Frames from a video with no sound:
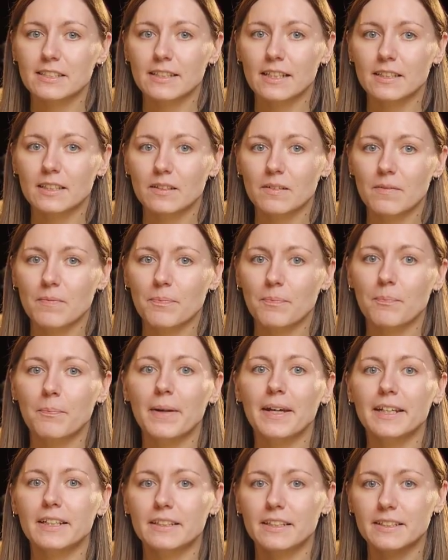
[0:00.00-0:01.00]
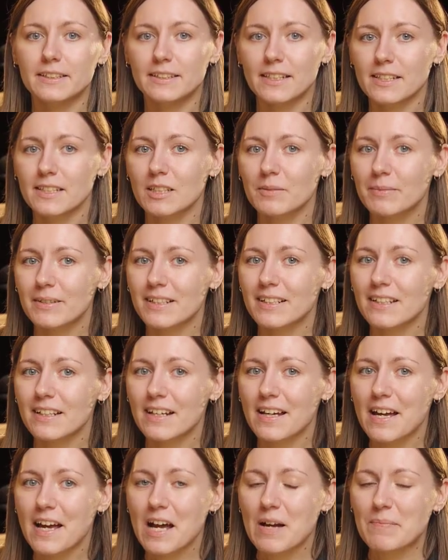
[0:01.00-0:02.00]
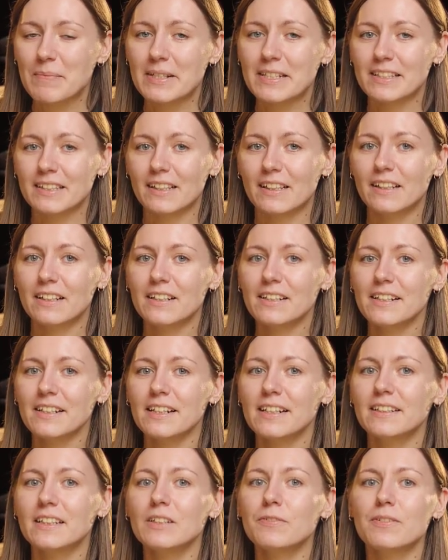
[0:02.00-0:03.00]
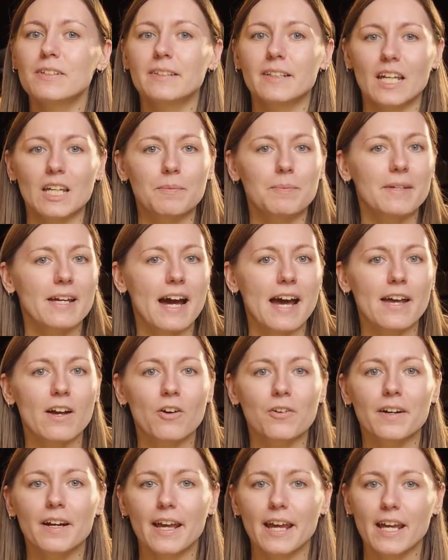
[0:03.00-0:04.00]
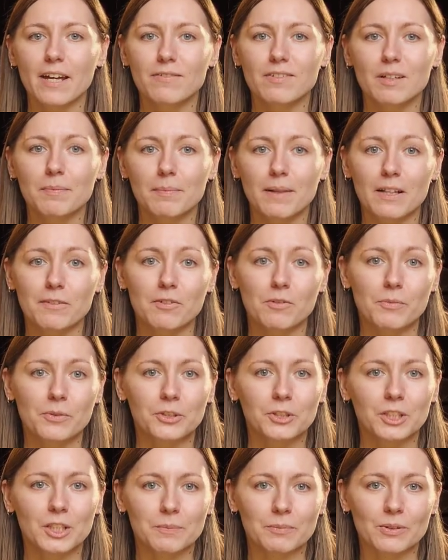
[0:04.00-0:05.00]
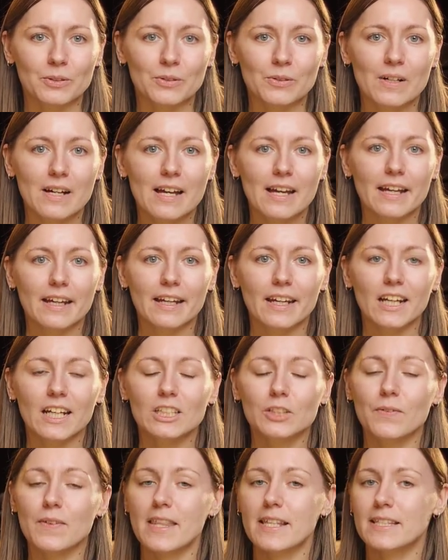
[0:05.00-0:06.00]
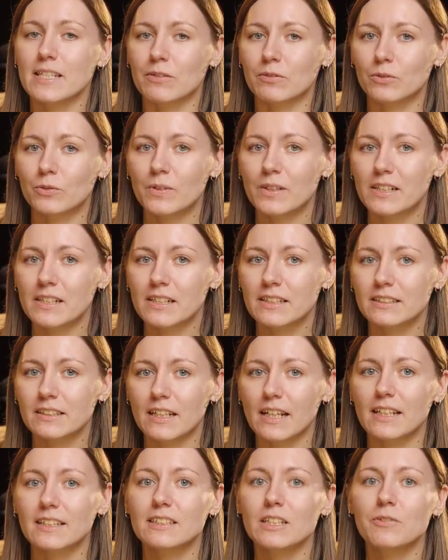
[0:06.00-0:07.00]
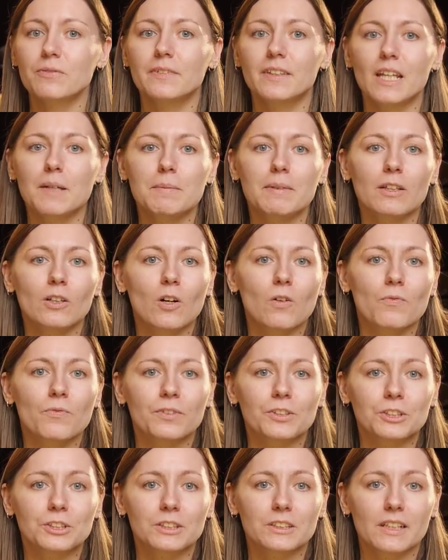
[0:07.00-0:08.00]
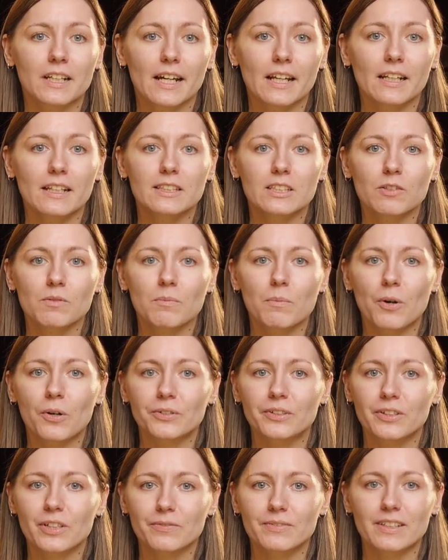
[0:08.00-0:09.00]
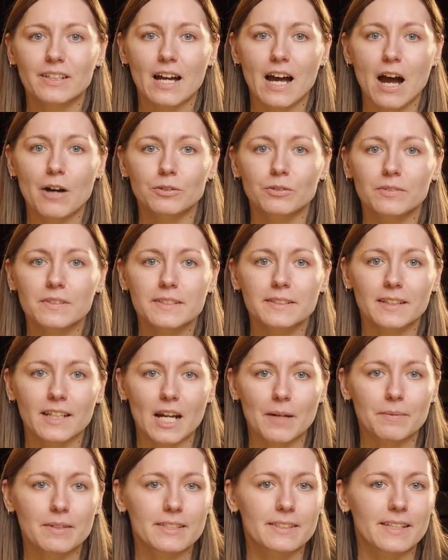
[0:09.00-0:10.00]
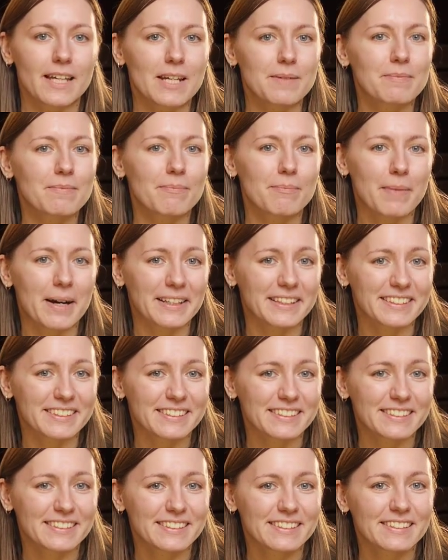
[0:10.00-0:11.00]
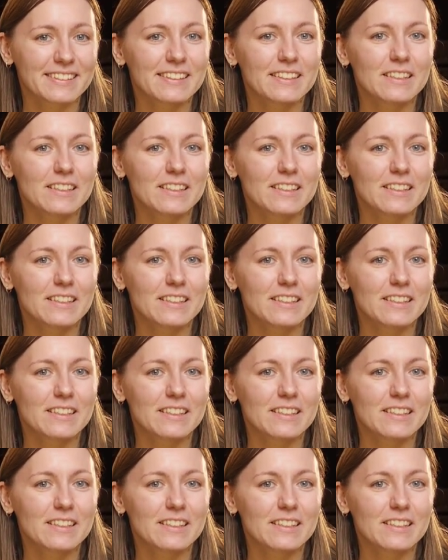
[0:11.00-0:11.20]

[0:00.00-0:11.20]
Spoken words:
it's that make it accessible means learning a different API on every platform you ship to, each with its own quirks, its own naming convention, and its own model of how to describe the same button.